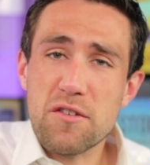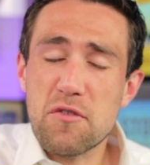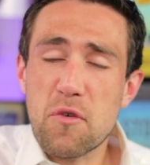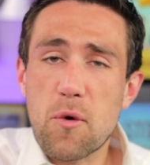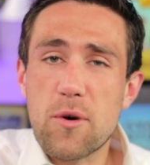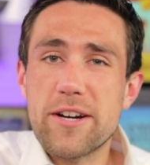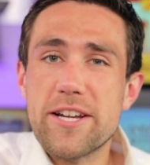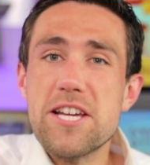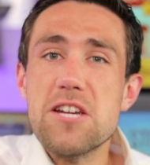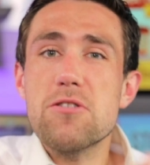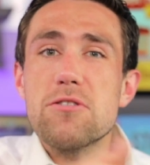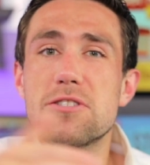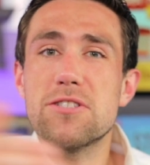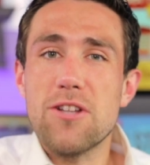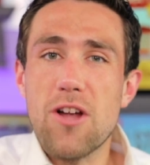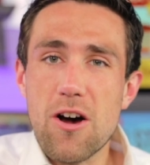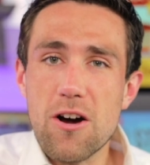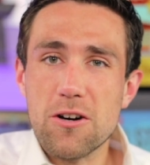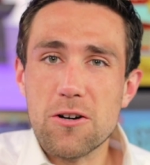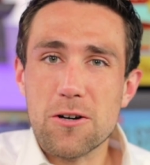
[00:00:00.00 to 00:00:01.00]
for years
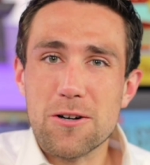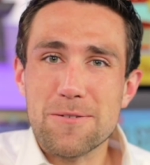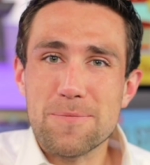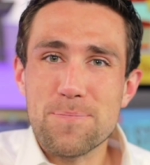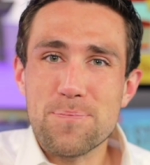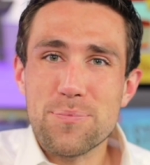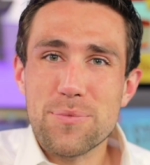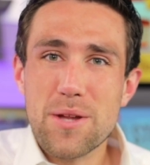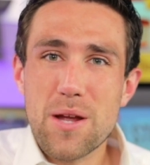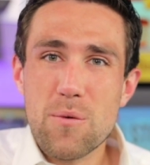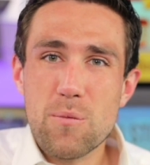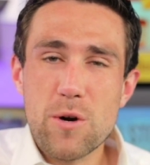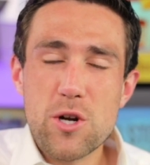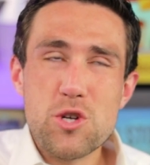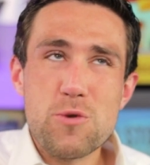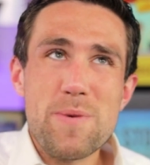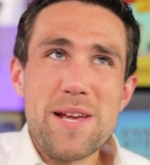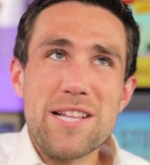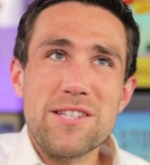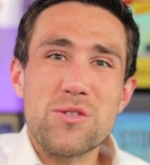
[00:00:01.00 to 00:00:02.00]
longer
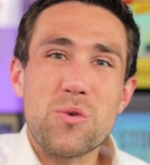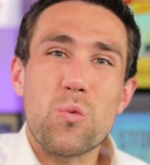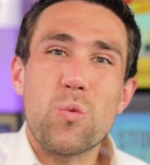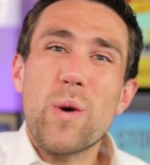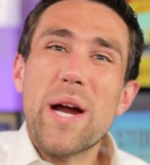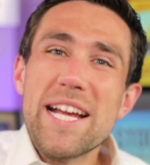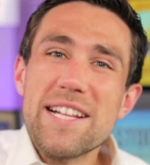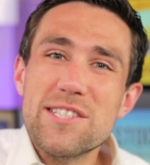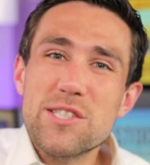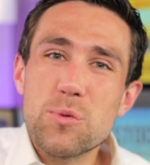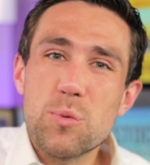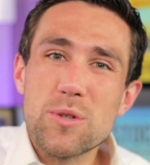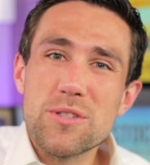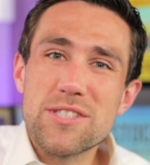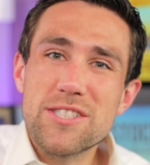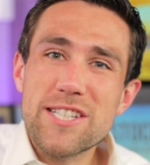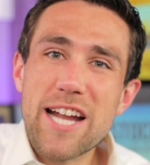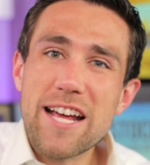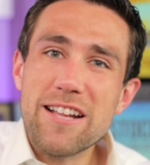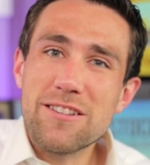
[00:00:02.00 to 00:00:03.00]
which means rates will
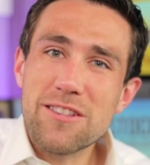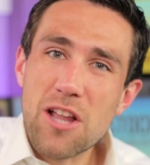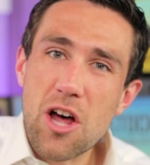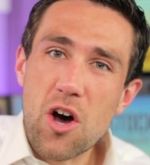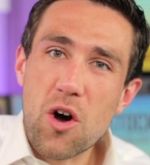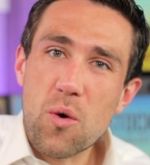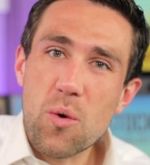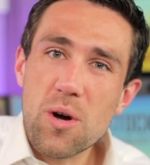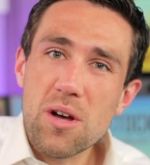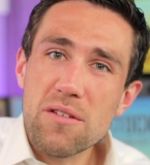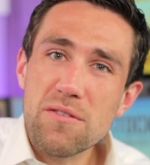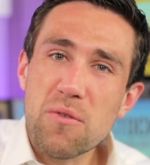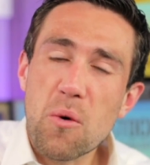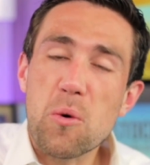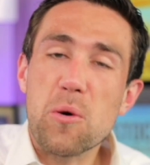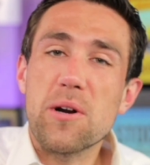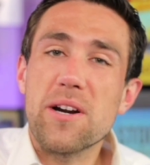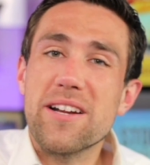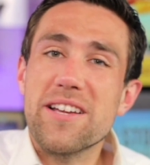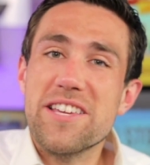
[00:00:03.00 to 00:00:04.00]
stay low
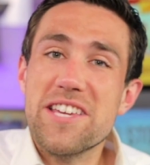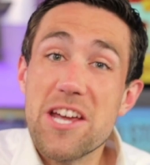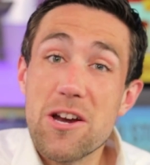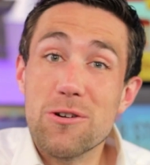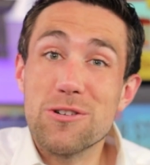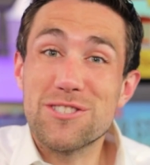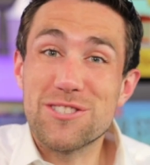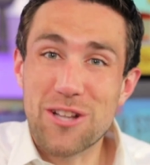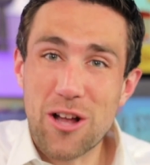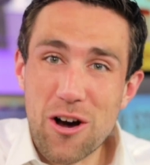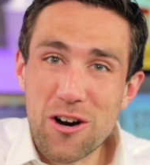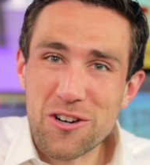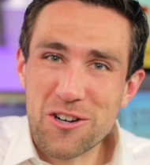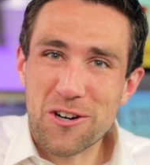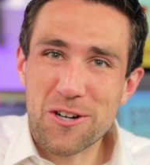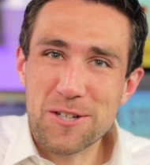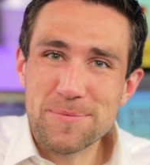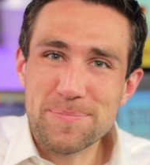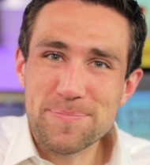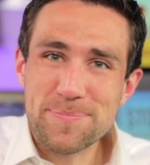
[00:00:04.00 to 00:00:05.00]
for years
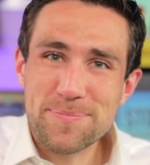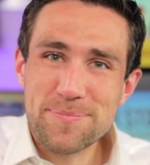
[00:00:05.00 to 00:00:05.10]
longer.